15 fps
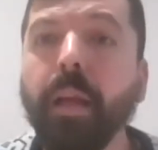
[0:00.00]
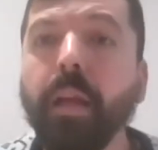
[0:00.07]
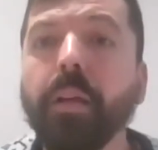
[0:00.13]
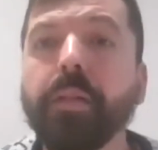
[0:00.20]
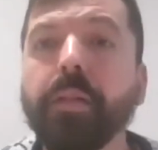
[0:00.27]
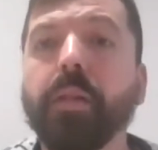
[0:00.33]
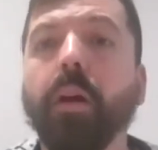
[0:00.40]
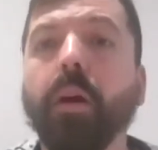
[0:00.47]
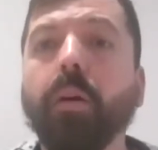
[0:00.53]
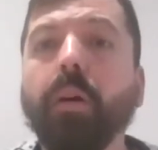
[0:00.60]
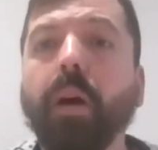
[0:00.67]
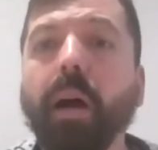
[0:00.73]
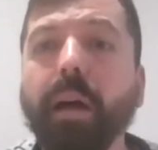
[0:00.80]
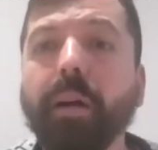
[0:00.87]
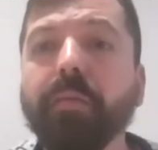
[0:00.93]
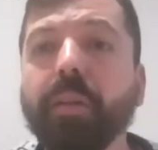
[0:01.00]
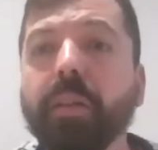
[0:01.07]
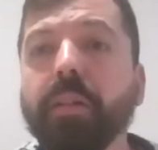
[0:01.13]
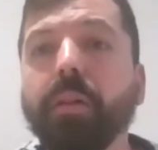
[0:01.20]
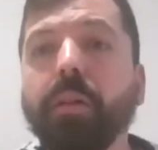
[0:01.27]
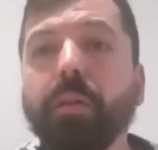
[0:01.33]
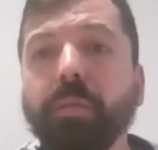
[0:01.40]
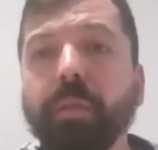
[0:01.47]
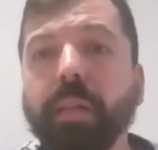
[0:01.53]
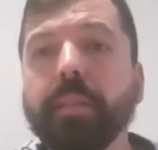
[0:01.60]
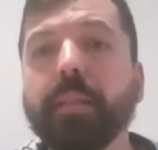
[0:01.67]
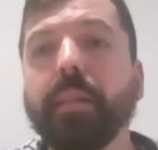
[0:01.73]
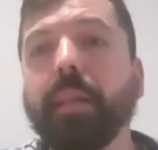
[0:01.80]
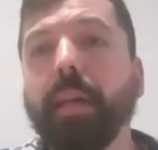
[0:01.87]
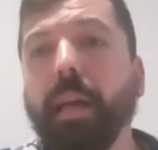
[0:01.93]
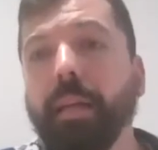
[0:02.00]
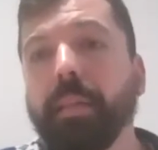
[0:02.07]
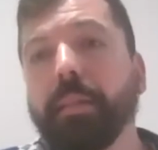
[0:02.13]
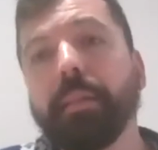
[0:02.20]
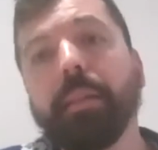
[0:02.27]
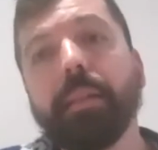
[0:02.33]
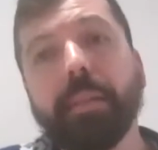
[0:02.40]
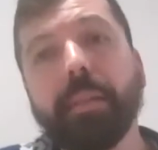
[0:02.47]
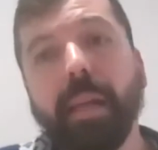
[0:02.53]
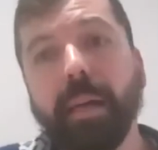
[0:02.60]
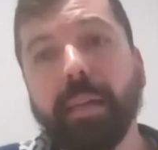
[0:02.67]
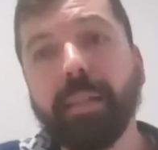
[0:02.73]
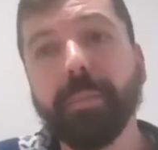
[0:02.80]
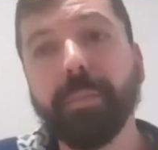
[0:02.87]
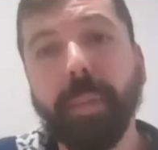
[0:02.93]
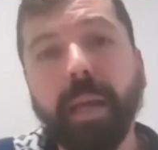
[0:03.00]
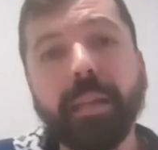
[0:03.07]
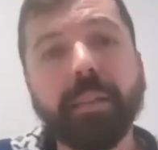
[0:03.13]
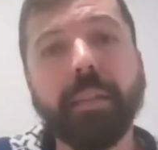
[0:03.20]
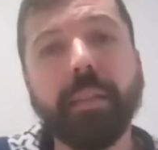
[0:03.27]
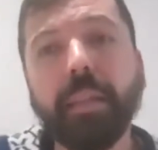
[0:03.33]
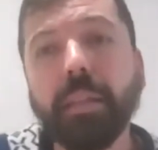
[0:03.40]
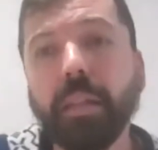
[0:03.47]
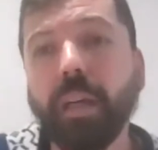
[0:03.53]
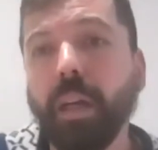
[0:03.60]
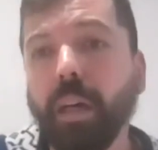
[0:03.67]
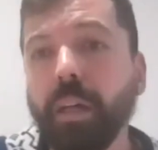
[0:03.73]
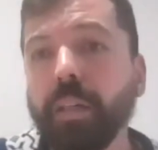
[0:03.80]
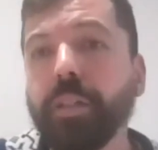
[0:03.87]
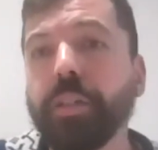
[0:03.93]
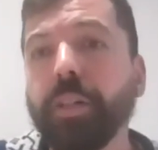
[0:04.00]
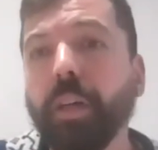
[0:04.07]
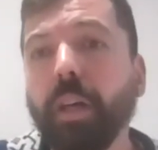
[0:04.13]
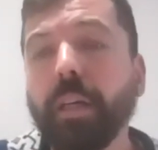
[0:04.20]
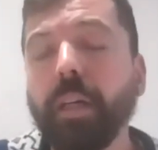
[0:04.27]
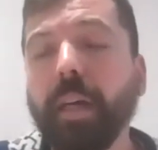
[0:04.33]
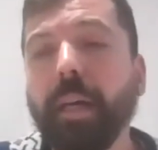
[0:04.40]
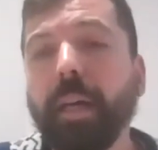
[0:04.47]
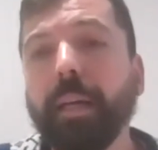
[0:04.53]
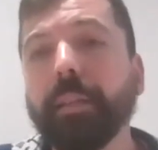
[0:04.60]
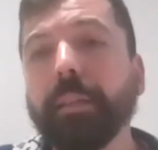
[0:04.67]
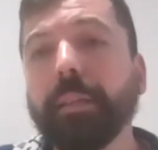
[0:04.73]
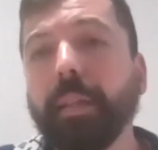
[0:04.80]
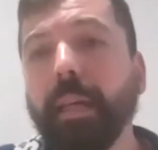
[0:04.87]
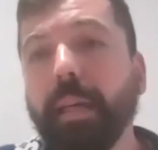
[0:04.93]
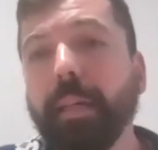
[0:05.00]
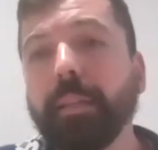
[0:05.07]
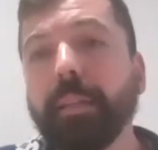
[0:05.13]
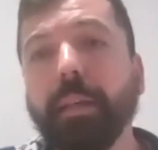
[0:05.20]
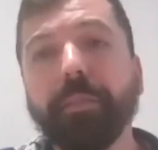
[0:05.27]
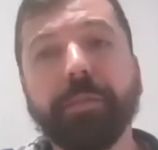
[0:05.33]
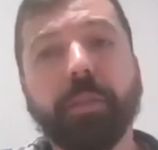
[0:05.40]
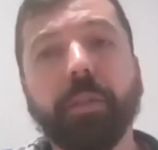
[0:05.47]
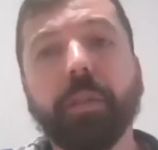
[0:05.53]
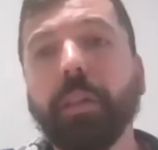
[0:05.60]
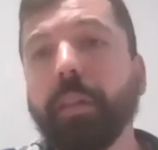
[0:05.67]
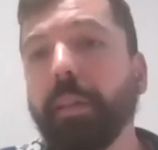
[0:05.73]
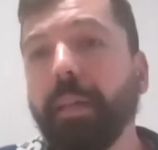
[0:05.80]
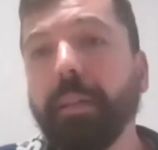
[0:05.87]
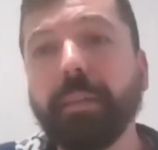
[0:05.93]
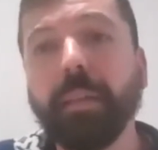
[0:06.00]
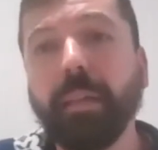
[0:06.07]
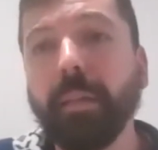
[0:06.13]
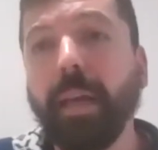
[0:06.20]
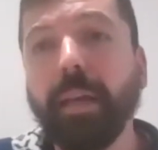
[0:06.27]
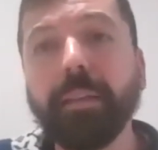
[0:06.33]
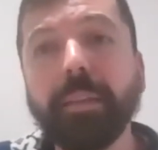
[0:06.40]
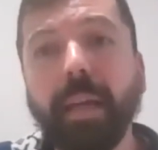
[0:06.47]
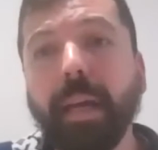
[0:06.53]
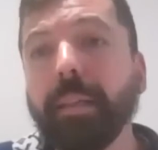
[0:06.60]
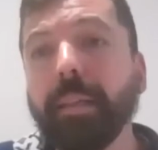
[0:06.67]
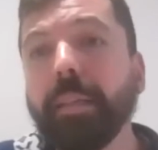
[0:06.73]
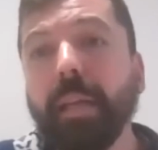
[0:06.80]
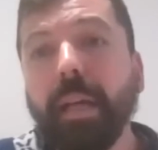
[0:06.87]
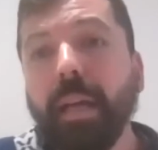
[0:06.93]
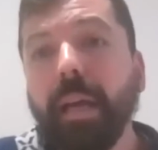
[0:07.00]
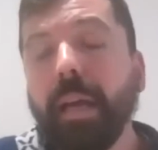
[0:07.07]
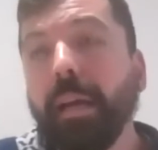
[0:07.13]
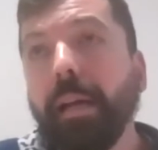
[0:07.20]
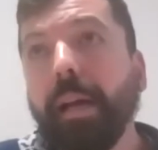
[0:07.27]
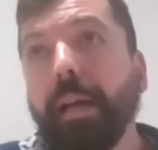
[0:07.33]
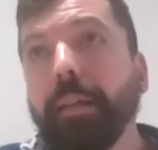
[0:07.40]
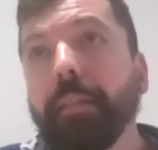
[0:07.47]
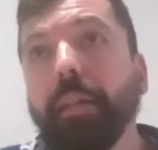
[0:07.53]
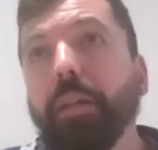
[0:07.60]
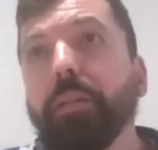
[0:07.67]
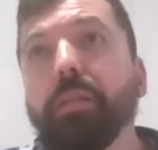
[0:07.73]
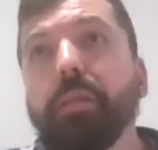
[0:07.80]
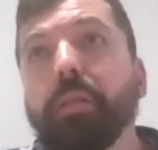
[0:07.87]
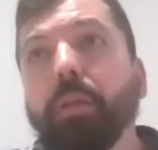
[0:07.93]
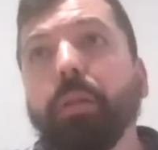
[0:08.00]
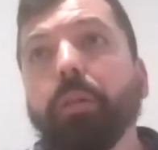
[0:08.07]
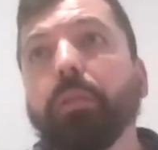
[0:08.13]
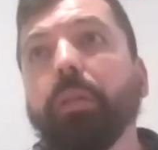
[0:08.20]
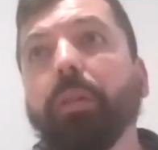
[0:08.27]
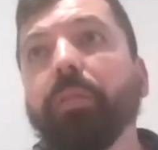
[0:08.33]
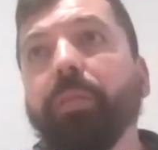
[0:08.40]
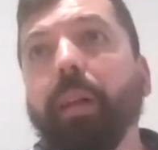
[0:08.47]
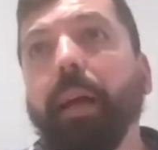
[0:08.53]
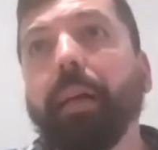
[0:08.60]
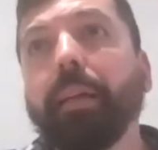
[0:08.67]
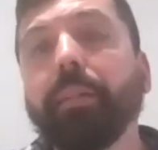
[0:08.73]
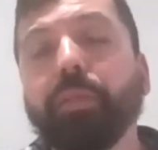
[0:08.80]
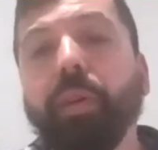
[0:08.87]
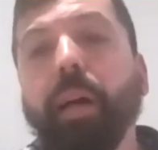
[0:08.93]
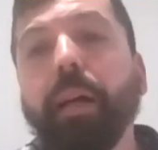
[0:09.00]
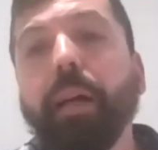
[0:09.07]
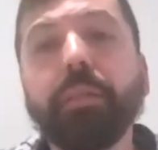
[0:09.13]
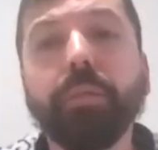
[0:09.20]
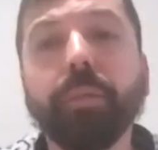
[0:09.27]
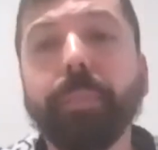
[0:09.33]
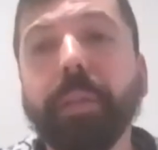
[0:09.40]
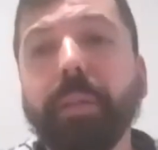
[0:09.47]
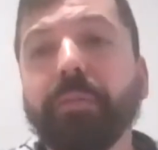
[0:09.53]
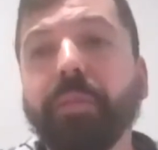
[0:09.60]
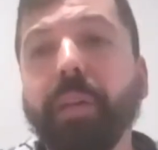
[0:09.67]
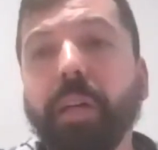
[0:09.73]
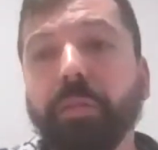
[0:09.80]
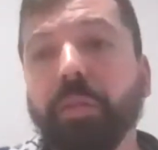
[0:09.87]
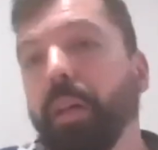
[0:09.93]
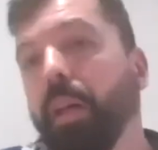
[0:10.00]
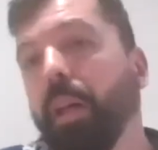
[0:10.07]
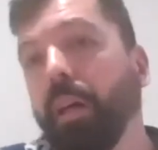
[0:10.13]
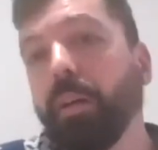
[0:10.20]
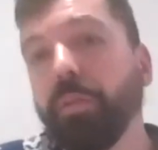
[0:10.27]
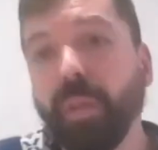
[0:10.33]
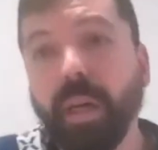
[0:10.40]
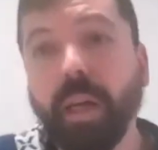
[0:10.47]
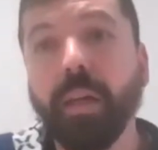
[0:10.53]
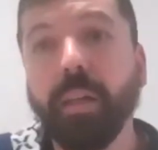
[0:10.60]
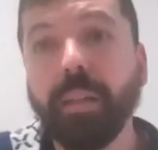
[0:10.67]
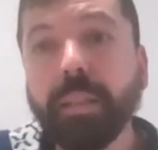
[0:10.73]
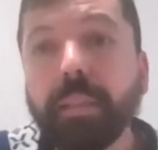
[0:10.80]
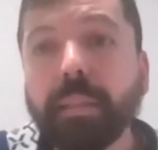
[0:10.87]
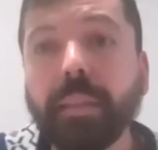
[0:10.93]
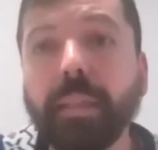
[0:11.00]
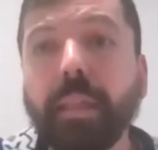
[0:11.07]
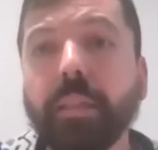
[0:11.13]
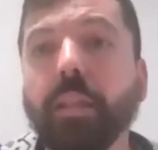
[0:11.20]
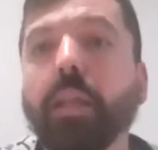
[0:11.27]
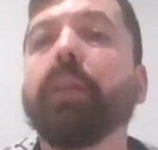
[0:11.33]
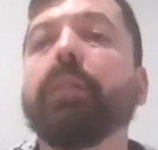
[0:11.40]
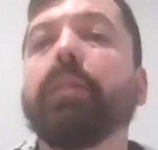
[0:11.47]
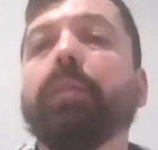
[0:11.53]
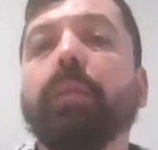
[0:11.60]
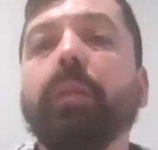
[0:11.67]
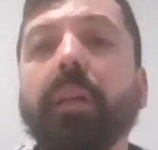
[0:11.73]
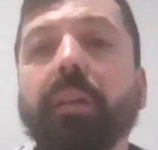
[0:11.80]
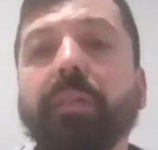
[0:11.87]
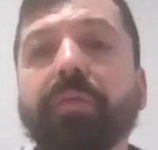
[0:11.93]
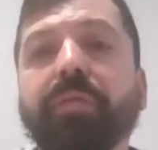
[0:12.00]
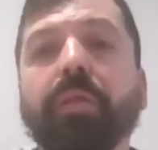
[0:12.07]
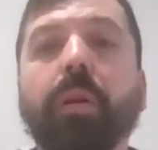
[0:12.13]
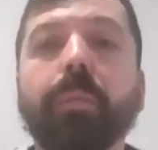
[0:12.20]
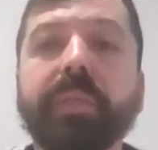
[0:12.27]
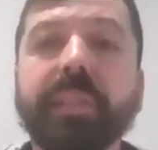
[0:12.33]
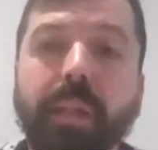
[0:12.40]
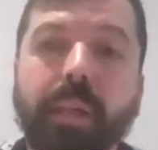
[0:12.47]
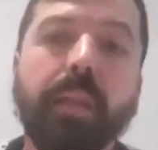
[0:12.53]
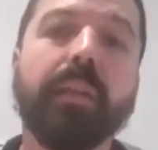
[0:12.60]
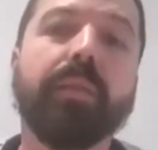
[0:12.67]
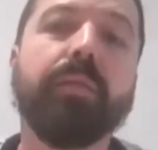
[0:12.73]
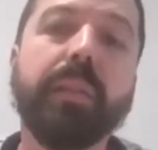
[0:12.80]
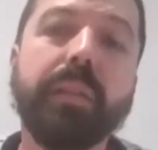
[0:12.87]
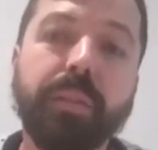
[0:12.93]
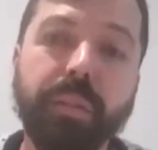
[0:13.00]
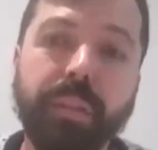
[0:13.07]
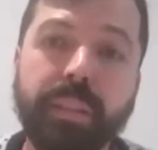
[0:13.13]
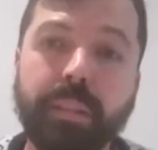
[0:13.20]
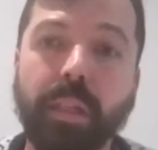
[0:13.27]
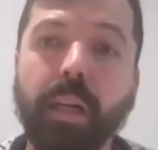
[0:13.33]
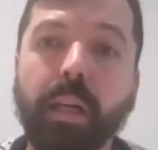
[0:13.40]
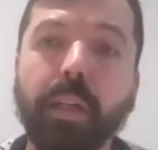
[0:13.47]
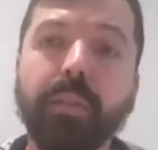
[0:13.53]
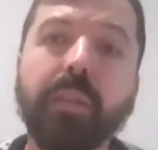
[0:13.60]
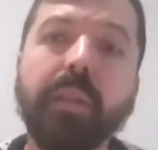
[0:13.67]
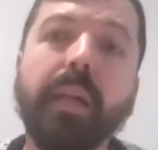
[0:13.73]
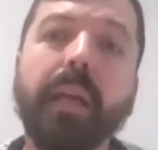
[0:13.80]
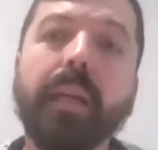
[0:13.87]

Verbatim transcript: Mm-hmm. So I was always against this like spending culture and and for and and and and sort of like try to be very realistic, not to live from salary to salary.